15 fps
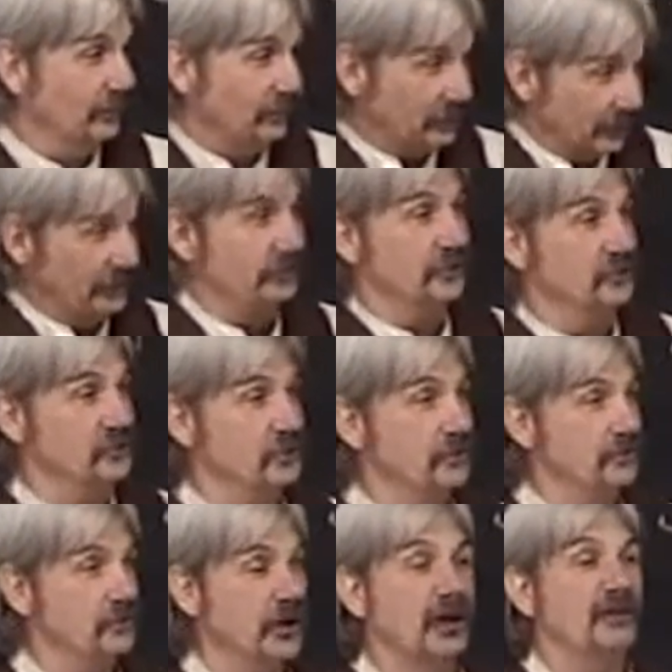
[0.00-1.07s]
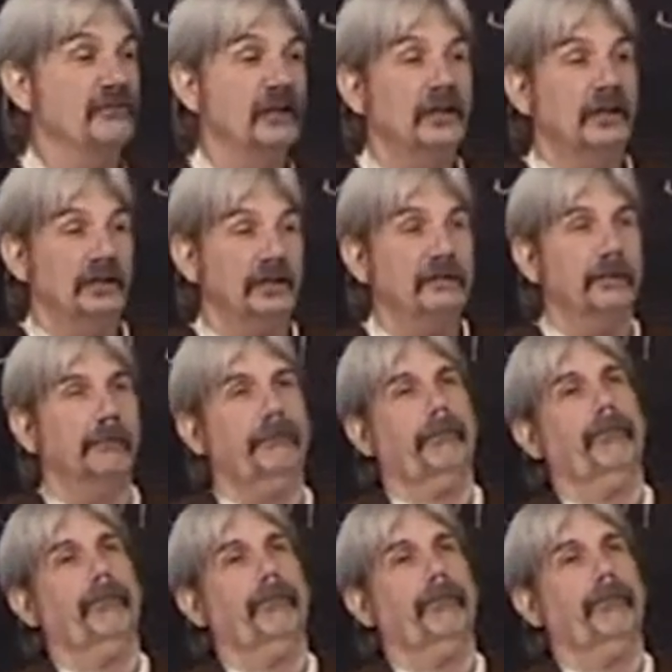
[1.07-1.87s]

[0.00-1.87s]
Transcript: just cut the juice off and you go.